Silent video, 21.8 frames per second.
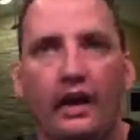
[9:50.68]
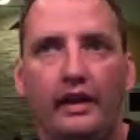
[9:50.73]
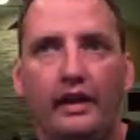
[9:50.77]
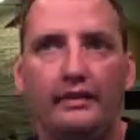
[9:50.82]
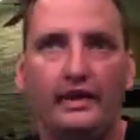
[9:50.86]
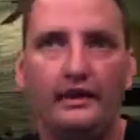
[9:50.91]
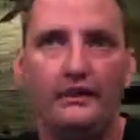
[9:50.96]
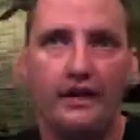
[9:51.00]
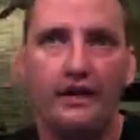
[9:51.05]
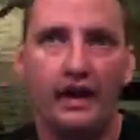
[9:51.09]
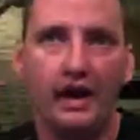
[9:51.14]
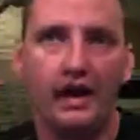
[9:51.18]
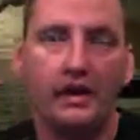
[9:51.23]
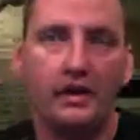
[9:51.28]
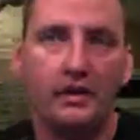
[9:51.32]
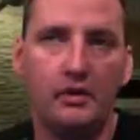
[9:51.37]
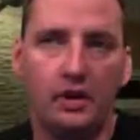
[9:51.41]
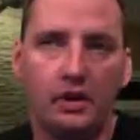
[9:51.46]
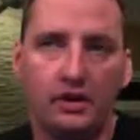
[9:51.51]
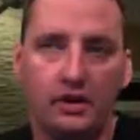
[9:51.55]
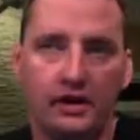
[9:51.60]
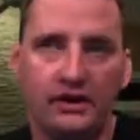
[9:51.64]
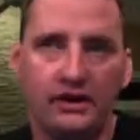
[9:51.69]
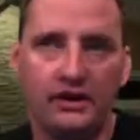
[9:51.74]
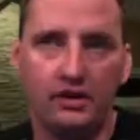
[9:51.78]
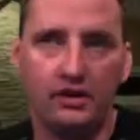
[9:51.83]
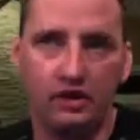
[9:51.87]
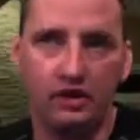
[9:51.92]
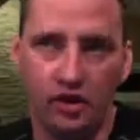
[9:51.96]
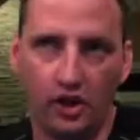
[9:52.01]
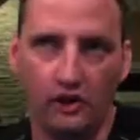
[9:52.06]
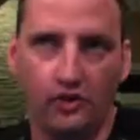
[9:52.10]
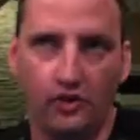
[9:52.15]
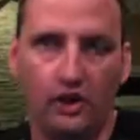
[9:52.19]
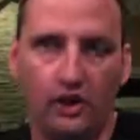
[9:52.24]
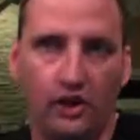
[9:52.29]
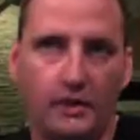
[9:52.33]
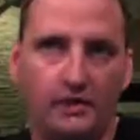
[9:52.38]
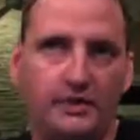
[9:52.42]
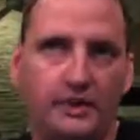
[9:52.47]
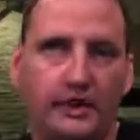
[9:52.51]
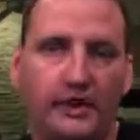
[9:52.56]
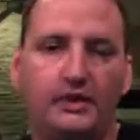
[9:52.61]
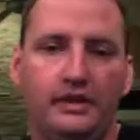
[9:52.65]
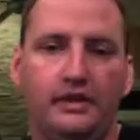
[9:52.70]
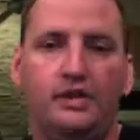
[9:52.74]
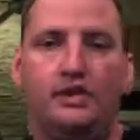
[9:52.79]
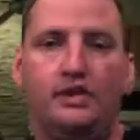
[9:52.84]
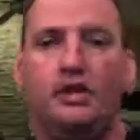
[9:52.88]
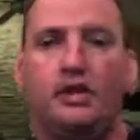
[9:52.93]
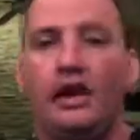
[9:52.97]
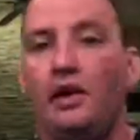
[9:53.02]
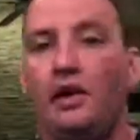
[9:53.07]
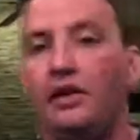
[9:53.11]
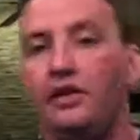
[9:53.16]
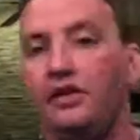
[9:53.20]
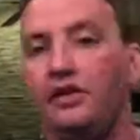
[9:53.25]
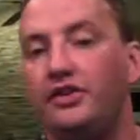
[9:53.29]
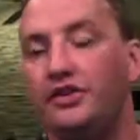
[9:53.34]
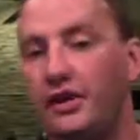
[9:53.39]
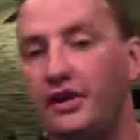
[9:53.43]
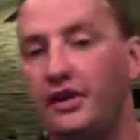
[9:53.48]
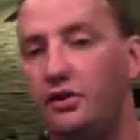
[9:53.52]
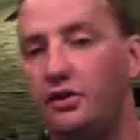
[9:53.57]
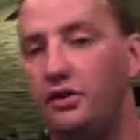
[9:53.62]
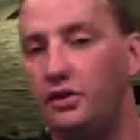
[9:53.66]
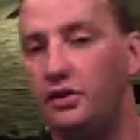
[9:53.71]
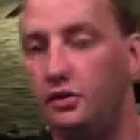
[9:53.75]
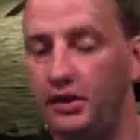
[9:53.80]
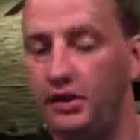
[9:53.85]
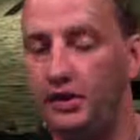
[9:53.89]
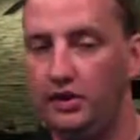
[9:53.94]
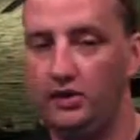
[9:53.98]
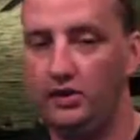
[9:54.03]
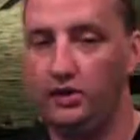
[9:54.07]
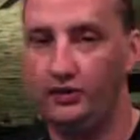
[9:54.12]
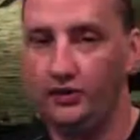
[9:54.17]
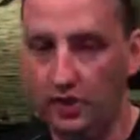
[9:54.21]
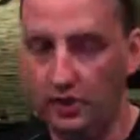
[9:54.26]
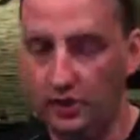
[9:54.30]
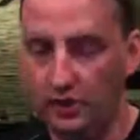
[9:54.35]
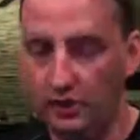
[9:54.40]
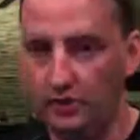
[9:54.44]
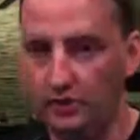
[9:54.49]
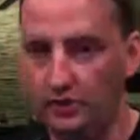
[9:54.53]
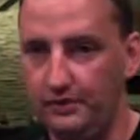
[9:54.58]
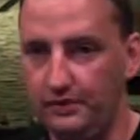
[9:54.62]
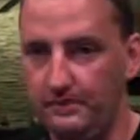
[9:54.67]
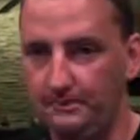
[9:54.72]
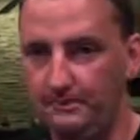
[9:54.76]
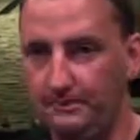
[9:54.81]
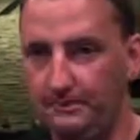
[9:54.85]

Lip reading: They finally released a software update that will allow it to sync with a Windows Phone.